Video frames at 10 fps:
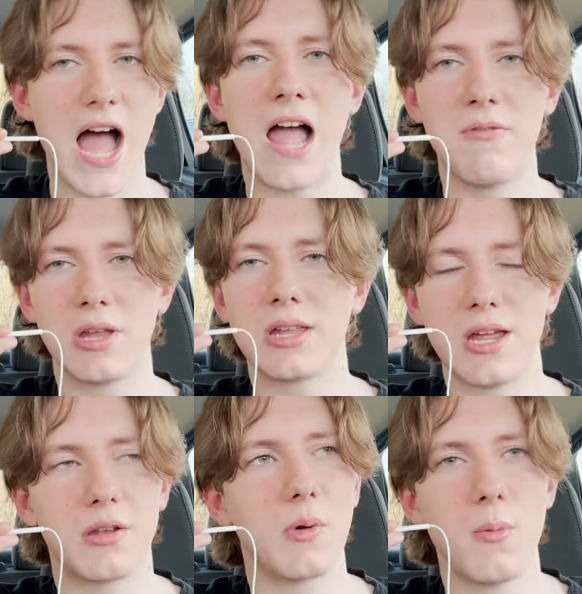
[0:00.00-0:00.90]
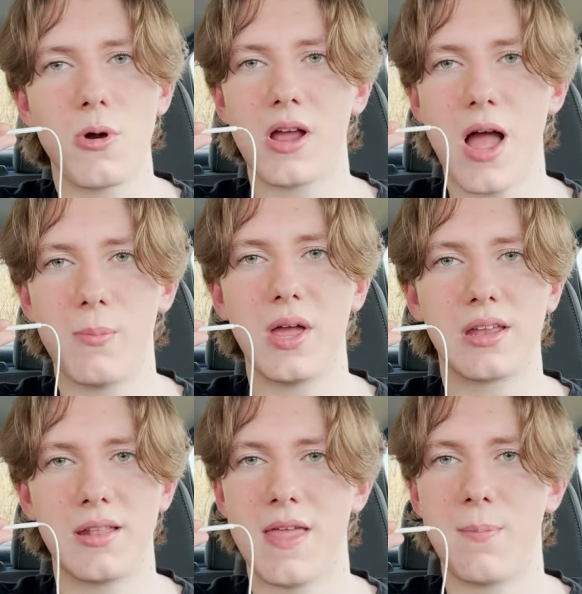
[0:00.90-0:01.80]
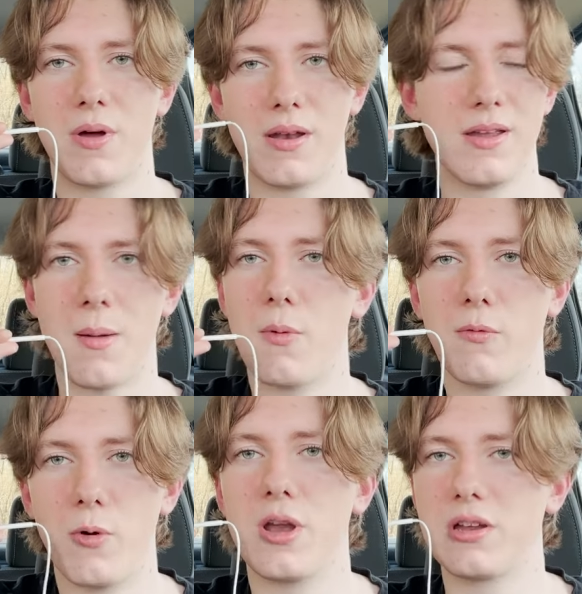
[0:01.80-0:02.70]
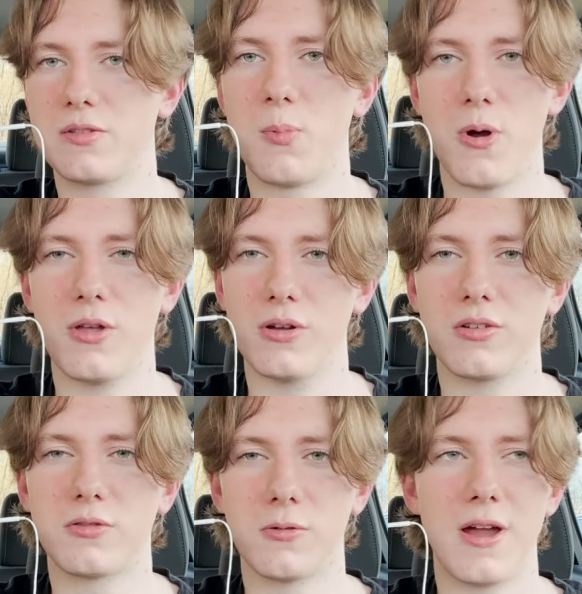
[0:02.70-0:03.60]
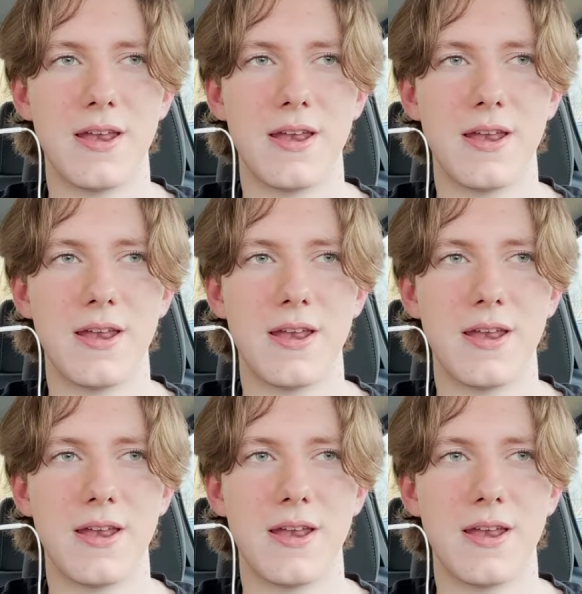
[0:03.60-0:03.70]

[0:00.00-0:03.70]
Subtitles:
Obviously, it's way more complex than that, but I'm avoiding spoilers for right